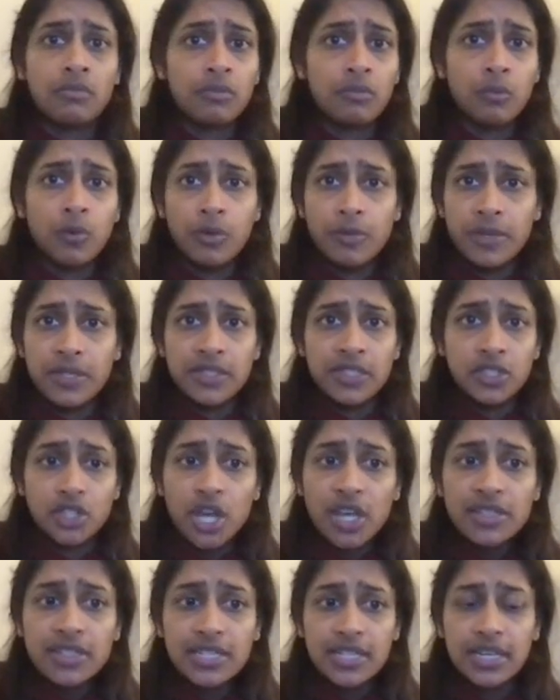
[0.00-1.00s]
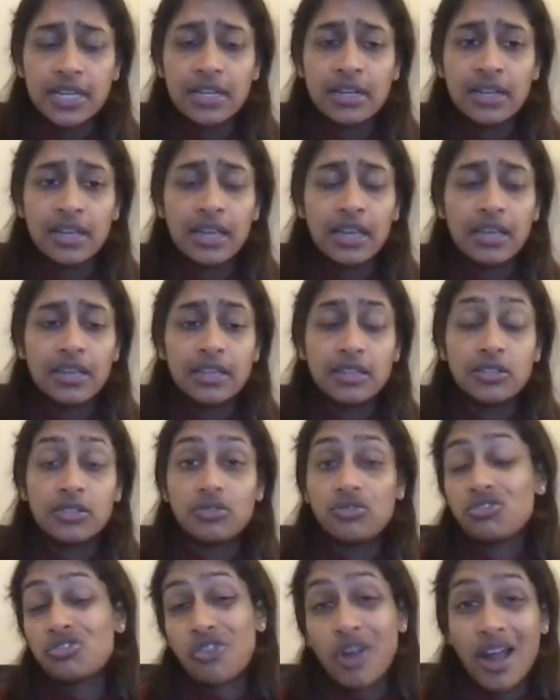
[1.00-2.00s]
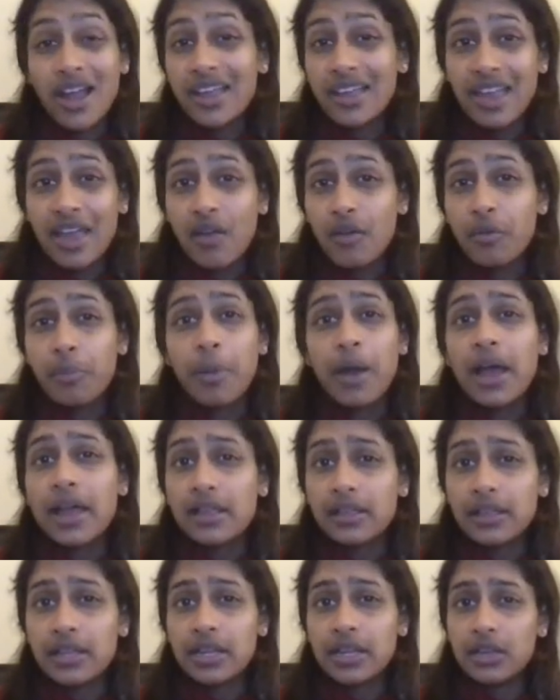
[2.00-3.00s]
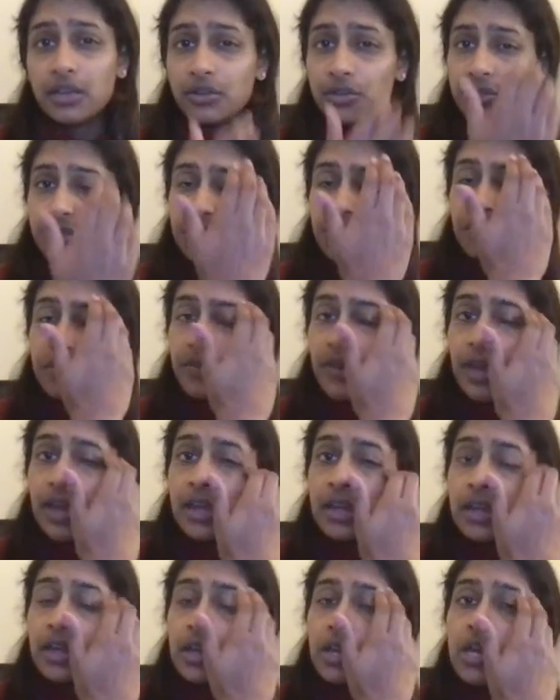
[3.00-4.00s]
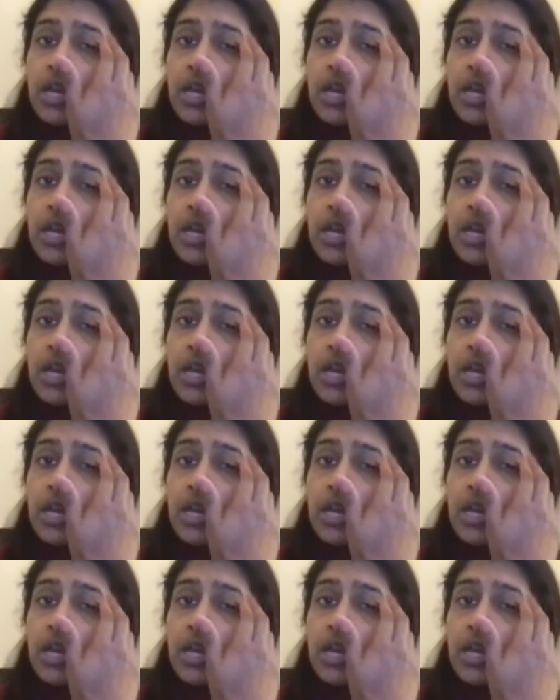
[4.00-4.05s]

would be suggested is trying out and piloting your survey.